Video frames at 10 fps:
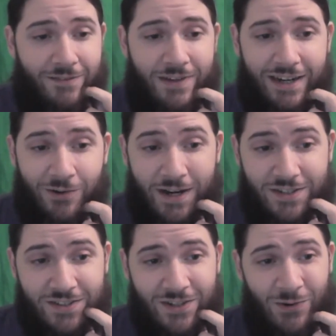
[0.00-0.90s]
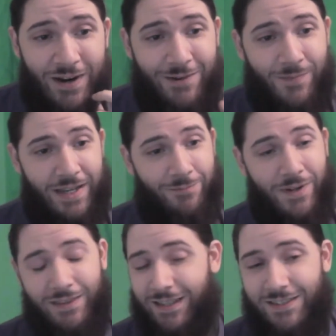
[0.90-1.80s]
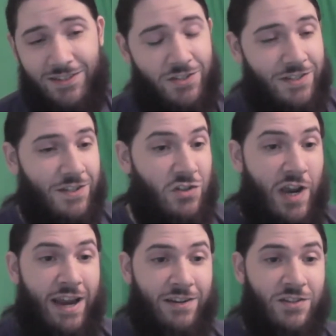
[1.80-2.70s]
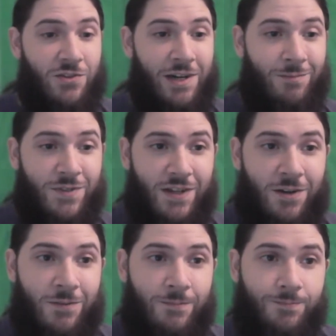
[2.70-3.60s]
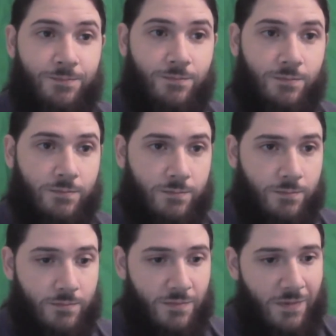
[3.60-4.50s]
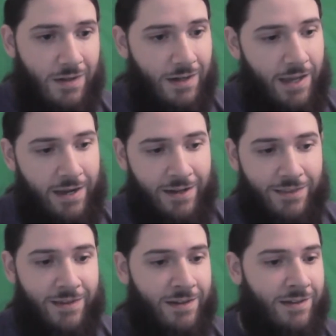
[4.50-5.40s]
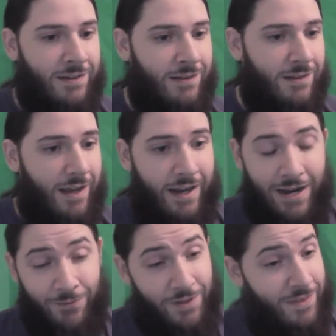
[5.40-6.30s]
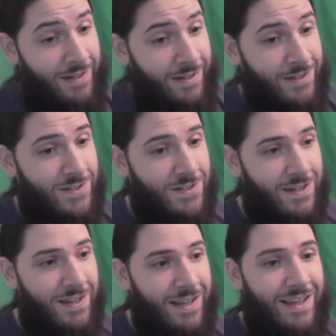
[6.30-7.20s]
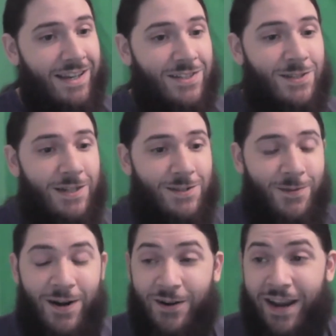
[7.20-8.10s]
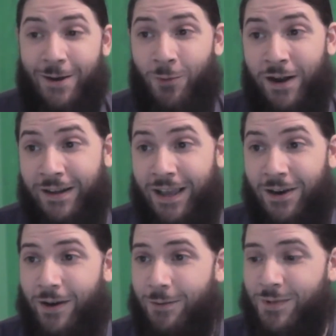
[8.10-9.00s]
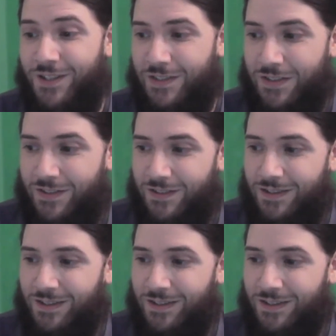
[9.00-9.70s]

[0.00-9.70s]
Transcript: digressed quite a bit, but this is just a chat and stream, so anything and everything is fair game right now. I'm testing